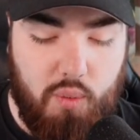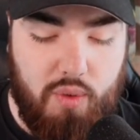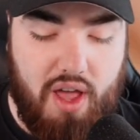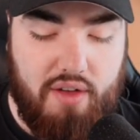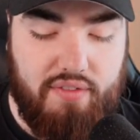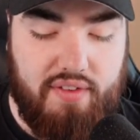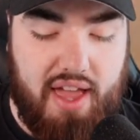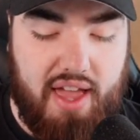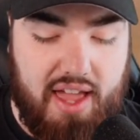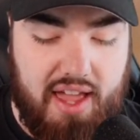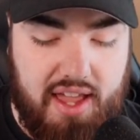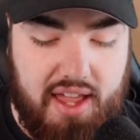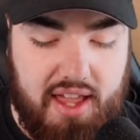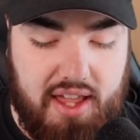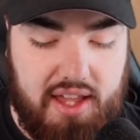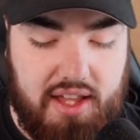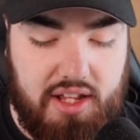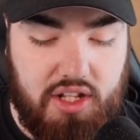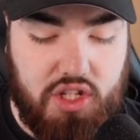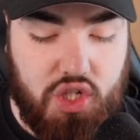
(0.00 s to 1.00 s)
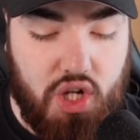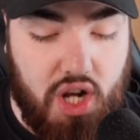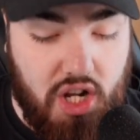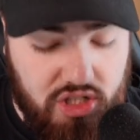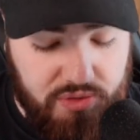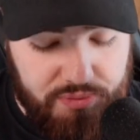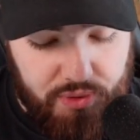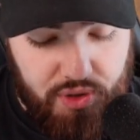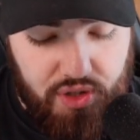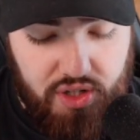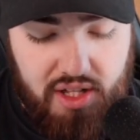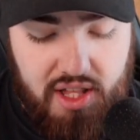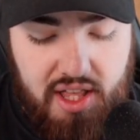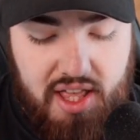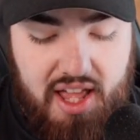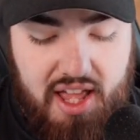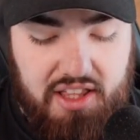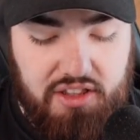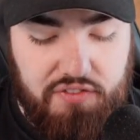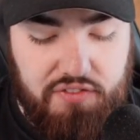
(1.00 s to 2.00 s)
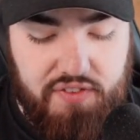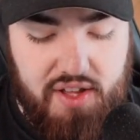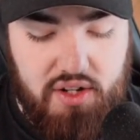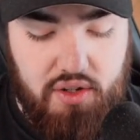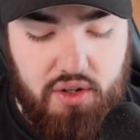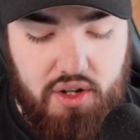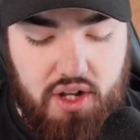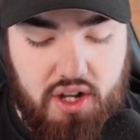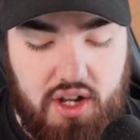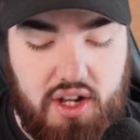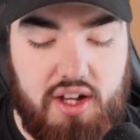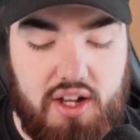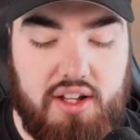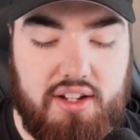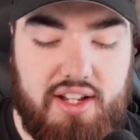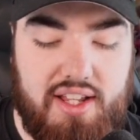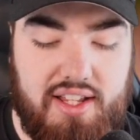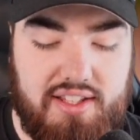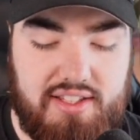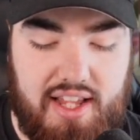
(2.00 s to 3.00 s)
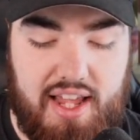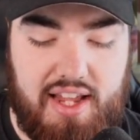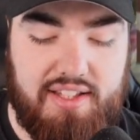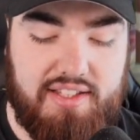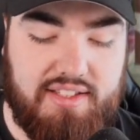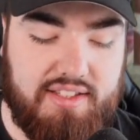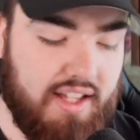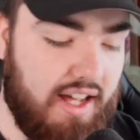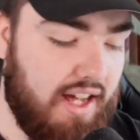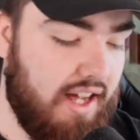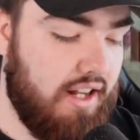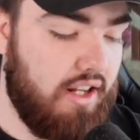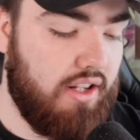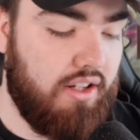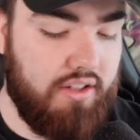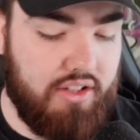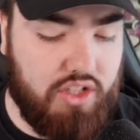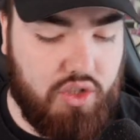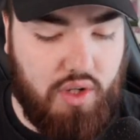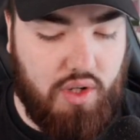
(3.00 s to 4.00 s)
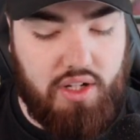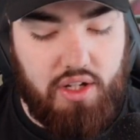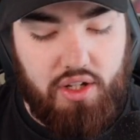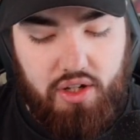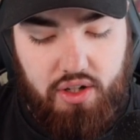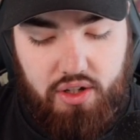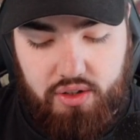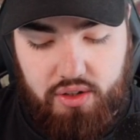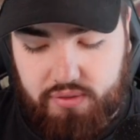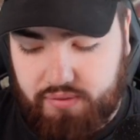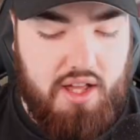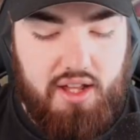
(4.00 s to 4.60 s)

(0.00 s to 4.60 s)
We have a Charger Bug, and the final card is a Skylar trainer card.